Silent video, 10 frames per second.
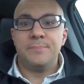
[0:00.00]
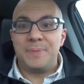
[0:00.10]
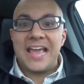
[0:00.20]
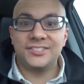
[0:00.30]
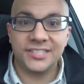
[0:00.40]

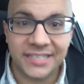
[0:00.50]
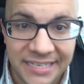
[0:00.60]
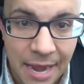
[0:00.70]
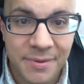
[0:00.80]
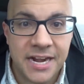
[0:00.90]

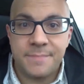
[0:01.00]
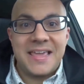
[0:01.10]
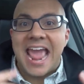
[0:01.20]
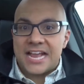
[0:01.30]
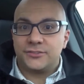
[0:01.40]
Basically, I'm gonna
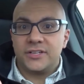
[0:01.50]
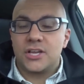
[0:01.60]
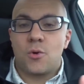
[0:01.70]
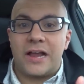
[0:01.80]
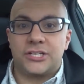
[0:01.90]
be answering
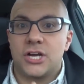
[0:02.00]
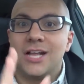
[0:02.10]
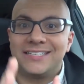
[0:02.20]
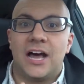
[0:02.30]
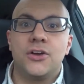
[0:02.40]
the question,
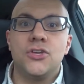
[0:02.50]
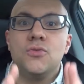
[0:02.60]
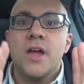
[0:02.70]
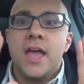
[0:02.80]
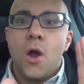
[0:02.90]
I'll tell
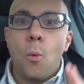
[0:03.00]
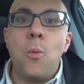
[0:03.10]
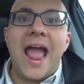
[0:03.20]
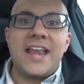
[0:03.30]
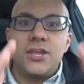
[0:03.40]
you
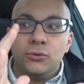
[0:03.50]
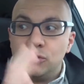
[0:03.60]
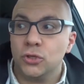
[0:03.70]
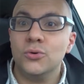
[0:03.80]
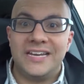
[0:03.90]
when you
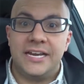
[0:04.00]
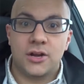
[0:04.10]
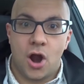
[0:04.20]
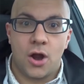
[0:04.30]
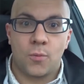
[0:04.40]
do need a
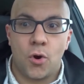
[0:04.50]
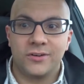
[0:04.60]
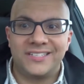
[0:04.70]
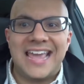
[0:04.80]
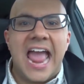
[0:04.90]
car
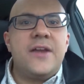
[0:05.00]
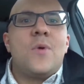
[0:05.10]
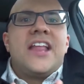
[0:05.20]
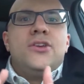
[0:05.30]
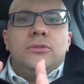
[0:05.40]
warranty and
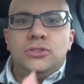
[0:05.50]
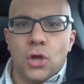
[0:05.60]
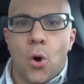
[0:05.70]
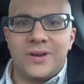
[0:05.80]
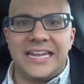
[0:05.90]
when you
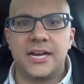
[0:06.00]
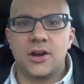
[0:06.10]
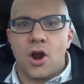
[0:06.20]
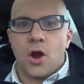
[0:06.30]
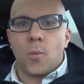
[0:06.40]
don't need a
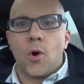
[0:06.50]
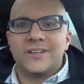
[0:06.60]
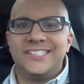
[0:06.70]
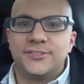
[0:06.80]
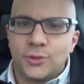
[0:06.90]
car
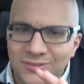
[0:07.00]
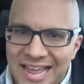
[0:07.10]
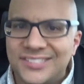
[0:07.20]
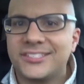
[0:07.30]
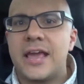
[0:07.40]
warranty. So
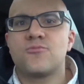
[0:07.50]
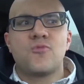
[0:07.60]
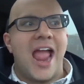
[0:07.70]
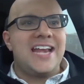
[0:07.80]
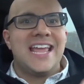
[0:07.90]
let's get
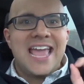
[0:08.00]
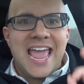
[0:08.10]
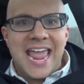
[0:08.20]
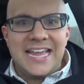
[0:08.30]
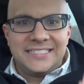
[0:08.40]
right
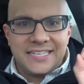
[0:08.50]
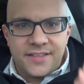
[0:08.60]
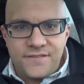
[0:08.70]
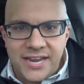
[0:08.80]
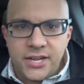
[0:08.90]
into the
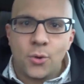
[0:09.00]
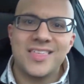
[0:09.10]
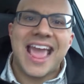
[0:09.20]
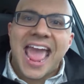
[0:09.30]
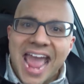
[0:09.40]
video.
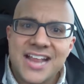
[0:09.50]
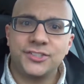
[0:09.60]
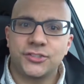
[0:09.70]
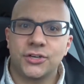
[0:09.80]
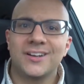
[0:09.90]
The
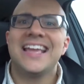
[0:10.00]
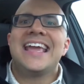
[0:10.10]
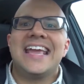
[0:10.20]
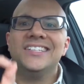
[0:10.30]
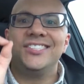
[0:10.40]
answer
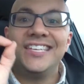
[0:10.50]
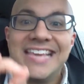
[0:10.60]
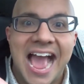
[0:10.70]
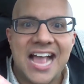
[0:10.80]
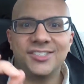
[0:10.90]
is
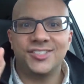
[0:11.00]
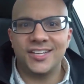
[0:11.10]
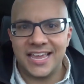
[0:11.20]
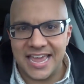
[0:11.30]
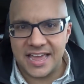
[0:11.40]
yes
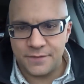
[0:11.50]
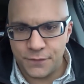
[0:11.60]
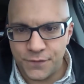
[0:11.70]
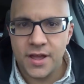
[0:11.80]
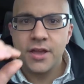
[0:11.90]

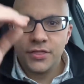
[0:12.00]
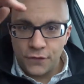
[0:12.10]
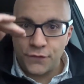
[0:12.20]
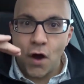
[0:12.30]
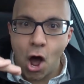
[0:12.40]
if the
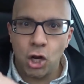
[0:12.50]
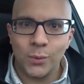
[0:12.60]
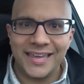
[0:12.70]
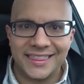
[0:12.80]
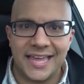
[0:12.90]

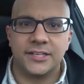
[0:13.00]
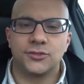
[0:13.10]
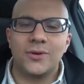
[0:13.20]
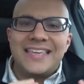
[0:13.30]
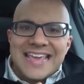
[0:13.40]
following thing.
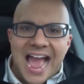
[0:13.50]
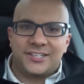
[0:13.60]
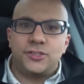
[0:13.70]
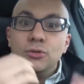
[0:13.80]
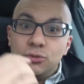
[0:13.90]
So
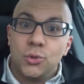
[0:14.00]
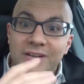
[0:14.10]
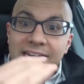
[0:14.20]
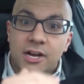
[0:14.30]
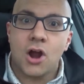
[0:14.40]
yes, you do
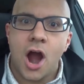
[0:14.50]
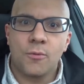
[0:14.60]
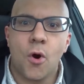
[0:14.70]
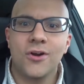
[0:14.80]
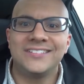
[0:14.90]
need a car
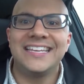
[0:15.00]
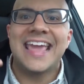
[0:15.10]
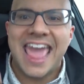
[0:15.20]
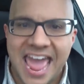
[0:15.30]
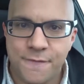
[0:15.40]
warranty
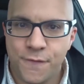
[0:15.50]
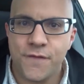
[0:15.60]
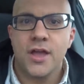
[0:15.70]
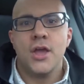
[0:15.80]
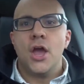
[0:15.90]

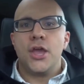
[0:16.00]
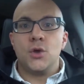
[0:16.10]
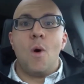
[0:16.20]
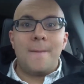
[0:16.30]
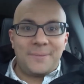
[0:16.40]
if
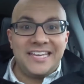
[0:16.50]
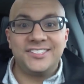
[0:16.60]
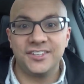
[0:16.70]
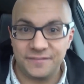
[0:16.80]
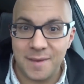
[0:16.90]
you want
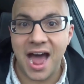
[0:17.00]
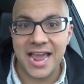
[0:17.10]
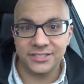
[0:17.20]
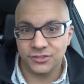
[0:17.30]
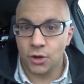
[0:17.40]
peace of
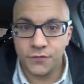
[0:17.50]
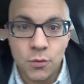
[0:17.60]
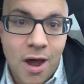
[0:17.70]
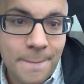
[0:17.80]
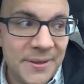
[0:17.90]
mind. So if you
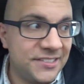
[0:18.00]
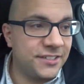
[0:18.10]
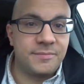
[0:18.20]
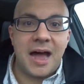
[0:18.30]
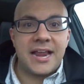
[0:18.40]
want peace
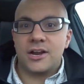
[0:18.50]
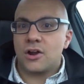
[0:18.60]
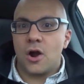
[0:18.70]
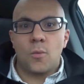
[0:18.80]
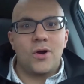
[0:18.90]
of mind, a
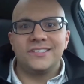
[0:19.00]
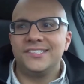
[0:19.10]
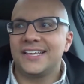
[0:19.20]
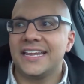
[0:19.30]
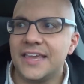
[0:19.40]
car warranty
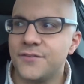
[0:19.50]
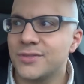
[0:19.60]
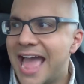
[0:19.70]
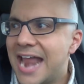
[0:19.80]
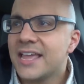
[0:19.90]
is going to give you
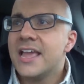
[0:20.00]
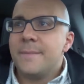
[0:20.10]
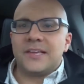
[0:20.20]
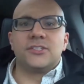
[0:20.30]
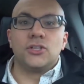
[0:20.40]
that
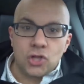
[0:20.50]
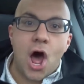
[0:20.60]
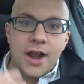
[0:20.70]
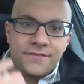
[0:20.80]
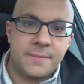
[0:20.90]
because a
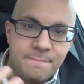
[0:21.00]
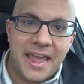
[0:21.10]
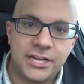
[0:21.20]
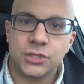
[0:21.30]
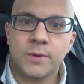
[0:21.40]
lot of the
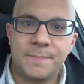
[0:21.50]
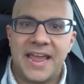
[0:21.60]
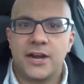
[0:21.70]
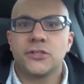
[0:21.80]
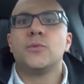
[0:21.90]
major
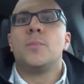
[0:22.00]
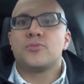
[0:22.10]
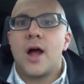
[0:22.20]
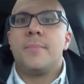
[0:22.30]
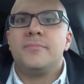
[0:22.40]
repairs will
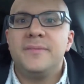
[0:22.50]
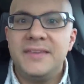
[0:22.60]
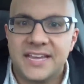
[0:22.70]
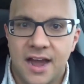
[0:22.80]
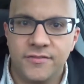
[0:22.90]
probably
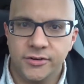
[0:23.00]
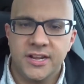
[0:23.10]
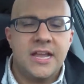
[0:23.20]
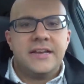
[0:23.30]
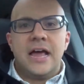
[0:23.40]
be covered.
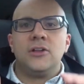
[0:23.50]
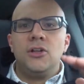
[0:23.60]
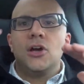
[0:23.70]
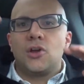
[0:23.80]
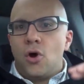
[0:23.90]
Now
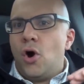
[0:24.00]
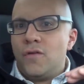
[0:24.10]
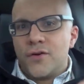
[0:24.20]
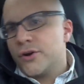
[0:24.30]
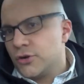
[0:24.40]
look
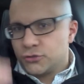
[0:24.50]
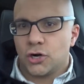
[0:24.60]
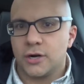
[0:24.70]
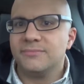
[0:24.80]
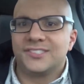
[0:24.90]
over your
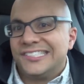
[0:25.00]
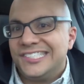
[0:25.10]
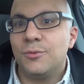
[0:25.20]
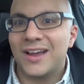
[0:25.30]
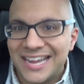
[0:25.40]
terms to
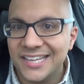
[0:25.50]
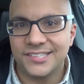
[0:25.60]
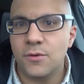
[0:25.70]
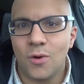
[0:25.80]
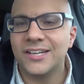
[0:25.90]
see what is
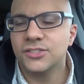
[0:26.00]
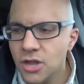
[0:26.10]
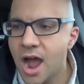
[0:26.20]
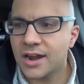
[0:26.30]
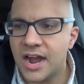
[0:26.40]
and what is
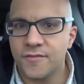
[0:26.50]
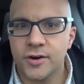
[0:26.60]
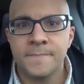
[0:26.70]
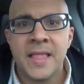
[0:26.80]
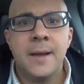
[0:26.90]
not
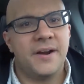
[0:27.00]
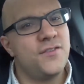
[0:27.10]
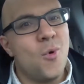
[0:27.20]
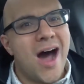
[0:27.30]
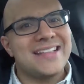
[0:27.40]
covered. But if
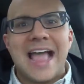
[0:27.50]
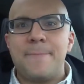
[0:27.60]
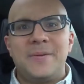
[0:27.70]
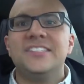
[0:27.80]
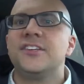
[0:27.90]
you want
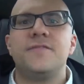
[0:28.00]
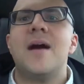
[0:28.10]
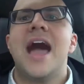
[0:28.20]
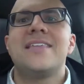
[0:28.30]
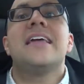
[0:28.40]
that peace of
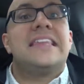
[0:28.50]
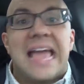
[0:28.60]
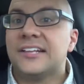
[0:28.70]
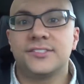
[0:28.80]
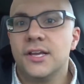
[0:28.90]
mind, then
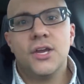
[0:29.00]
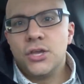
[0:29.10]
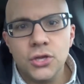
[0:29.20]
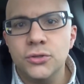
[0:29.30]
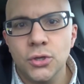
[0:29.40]
yes,
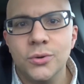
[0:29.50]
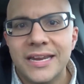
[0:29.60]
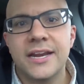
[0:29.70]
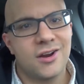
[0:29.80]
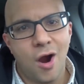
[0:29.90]
you do
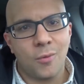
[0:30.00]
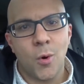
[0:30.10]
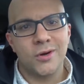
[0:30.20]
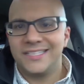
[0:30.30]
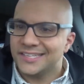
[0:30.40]
need a car
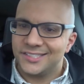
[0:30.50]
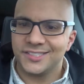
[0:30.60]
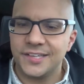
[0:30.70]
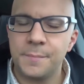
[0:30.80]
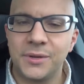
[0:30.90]
warranty. It's as
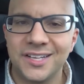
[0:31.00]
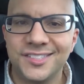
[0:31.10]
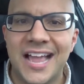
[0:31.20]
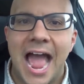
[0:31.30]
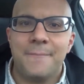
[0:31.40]
simple
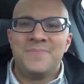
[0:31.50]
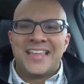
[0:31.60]
as that.